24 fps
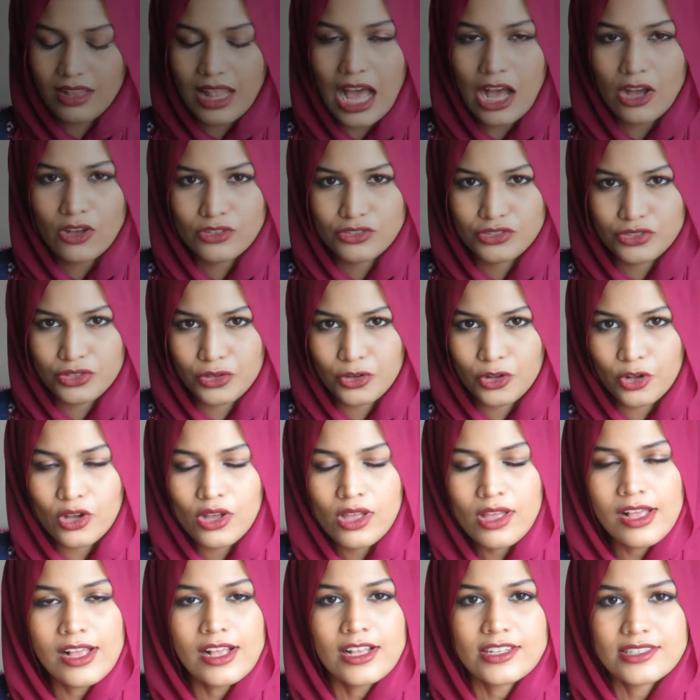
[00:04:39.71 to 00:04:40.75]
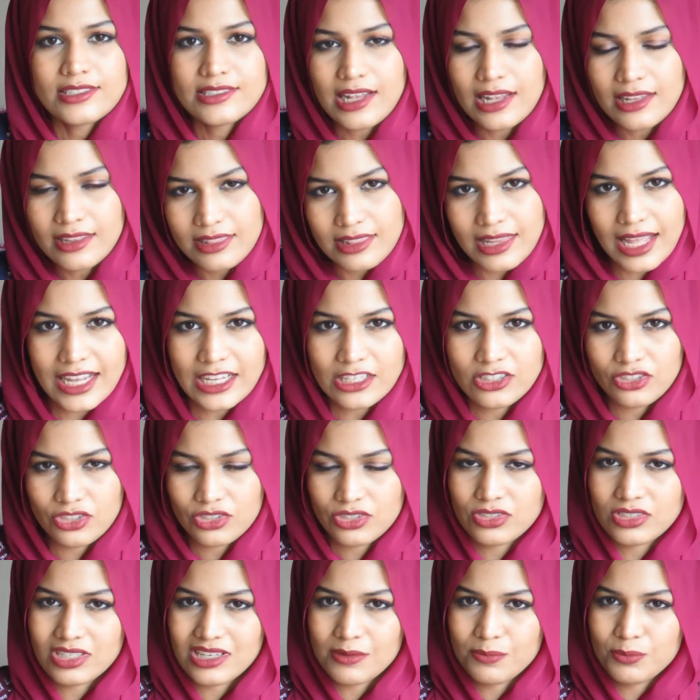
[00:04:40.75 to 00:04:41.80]
allows sunlight
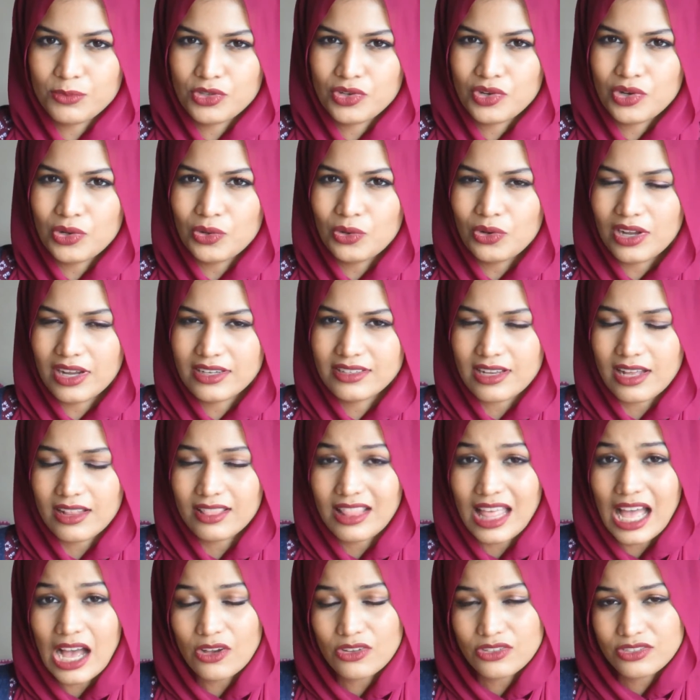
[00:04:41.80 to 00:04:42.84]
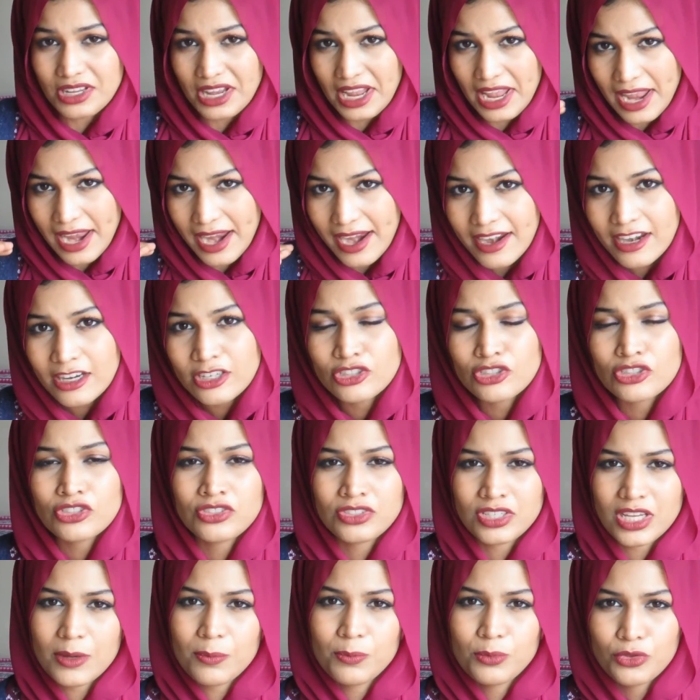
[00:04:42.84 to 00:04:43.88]
to seep through, it allows air to
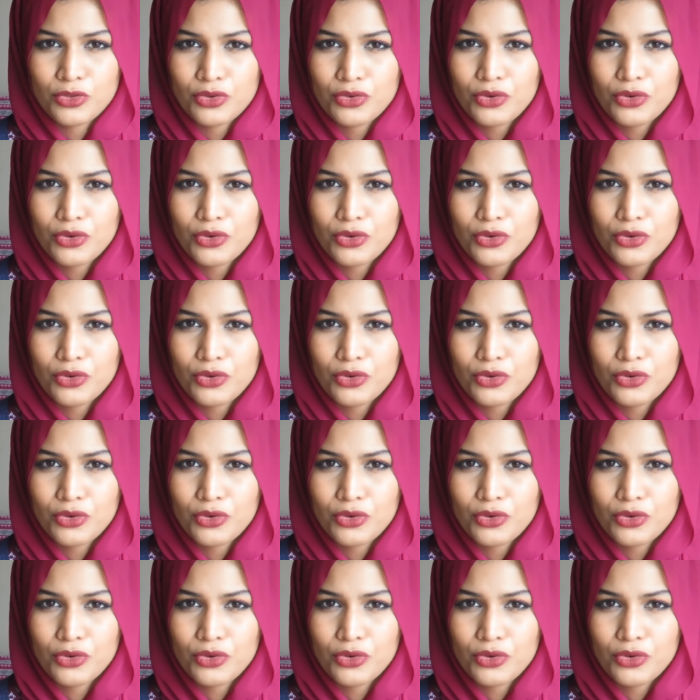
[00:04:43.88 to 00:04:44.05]
seep